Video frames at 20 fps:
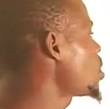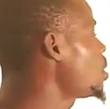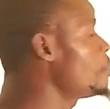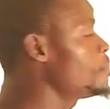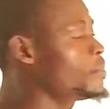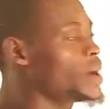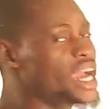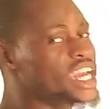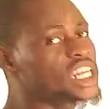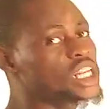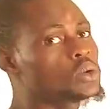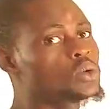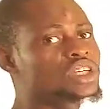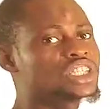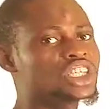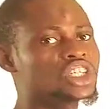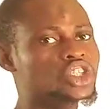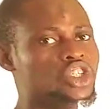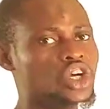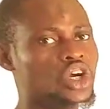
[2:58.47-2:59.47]
combining
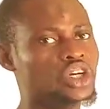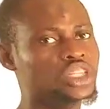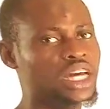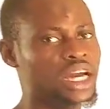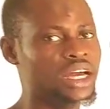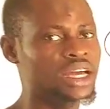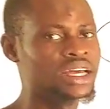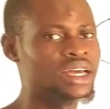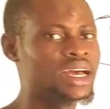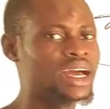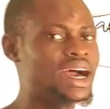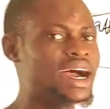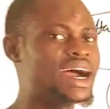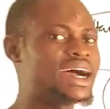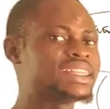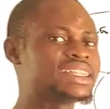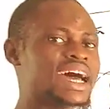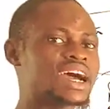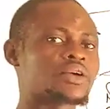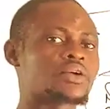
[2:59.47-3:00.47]
with each other.
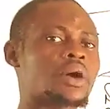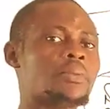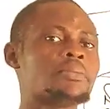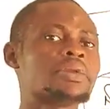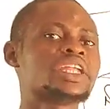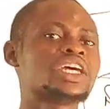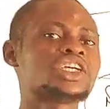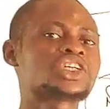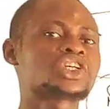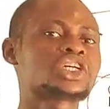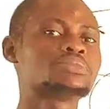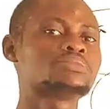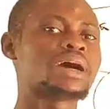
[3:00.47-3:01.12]
And that combination